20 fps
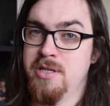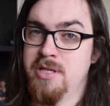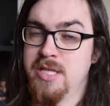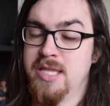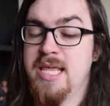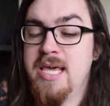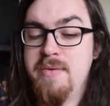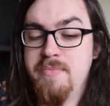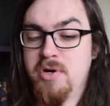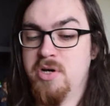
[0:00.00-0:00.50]

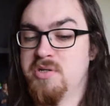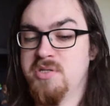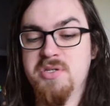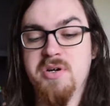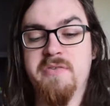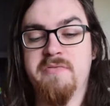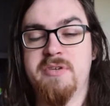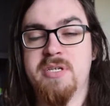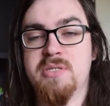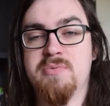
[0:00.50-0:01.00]
The most
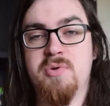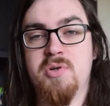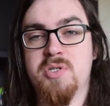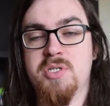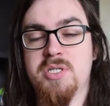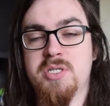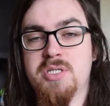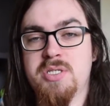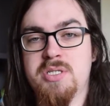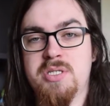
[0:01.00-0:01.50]
obvious
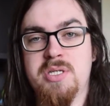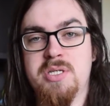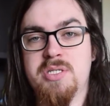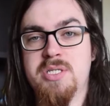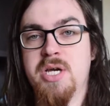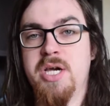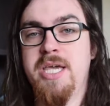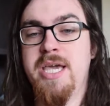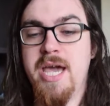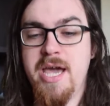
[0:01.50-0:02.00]
watches.
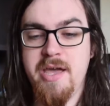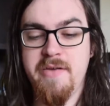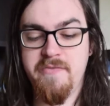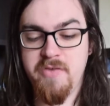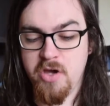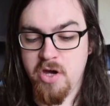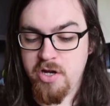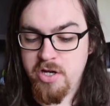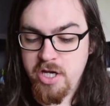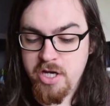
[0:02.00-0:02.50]
So yeah, if
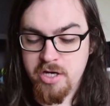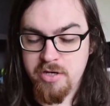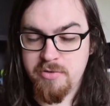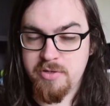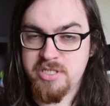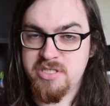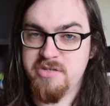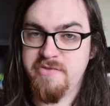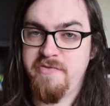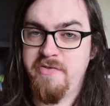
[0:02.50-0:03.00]
you're only going to
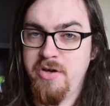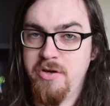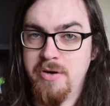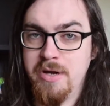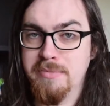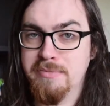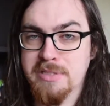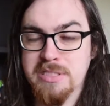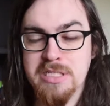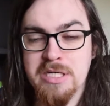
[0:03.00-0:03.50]
watch a few
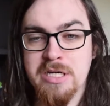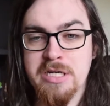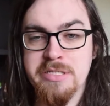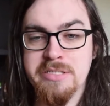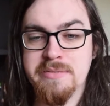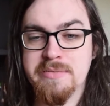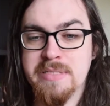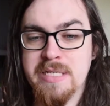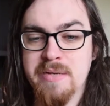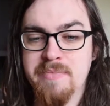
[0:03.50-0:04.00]
episodes
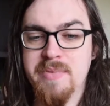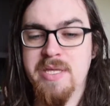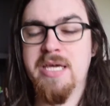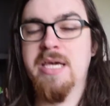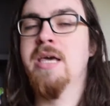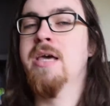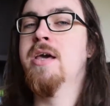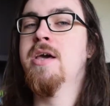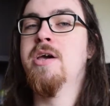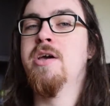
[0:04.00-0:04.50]
of something
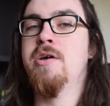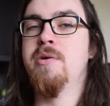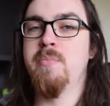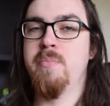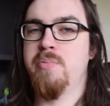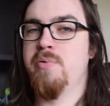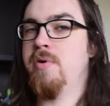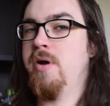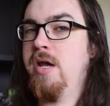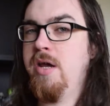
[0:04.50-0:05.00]

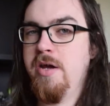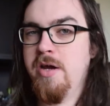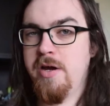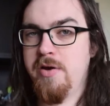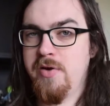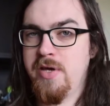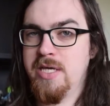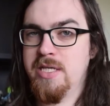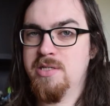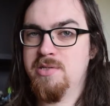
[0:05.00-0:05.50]

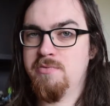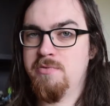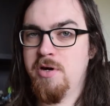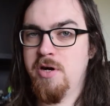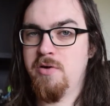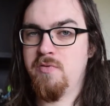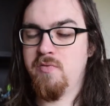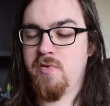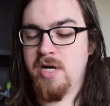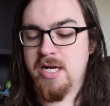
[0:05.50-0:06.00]
pre-going into
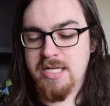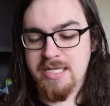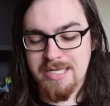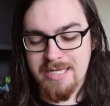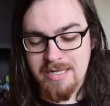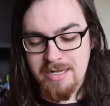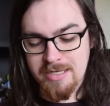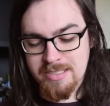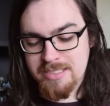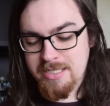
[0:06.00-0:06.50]
Rogue One,
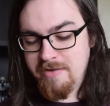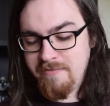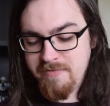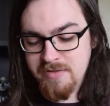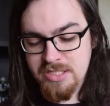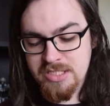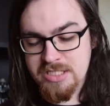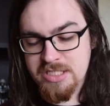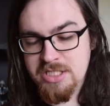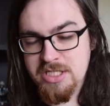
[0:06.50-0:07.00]
I
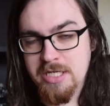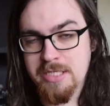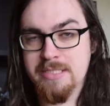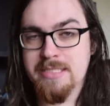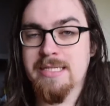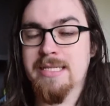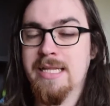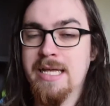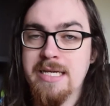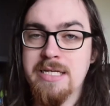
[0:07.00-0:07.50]
definitely suggest
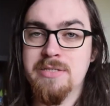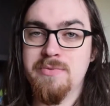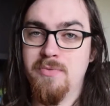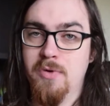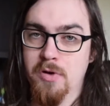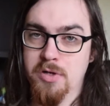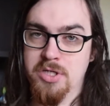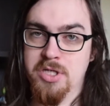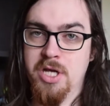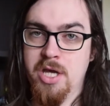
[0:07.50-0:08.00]
at least
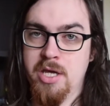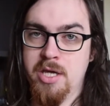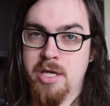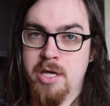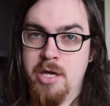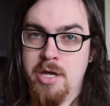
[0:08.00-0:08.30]
watching